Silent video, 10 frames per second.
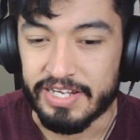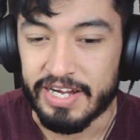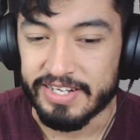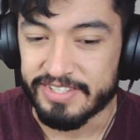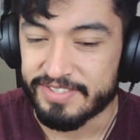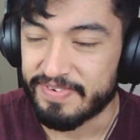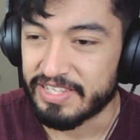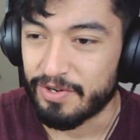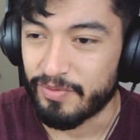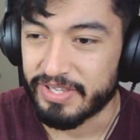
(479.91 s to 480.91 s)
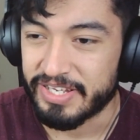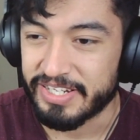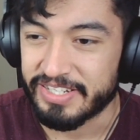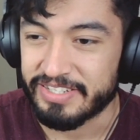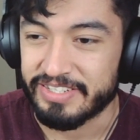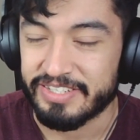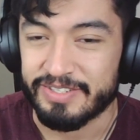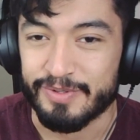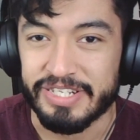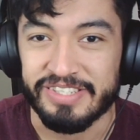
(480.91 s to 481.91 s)
I just found that one line
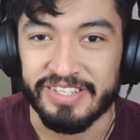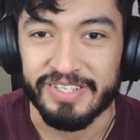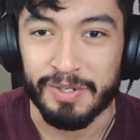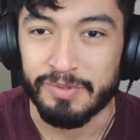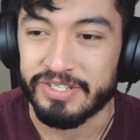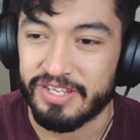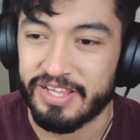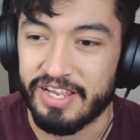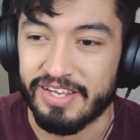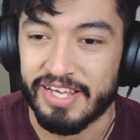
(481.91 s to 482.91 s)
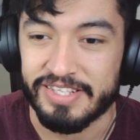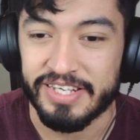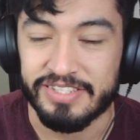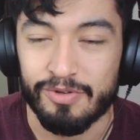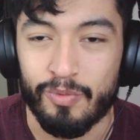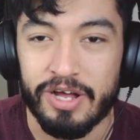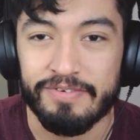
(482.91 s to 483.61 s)
crazy, like when it said that it takes a while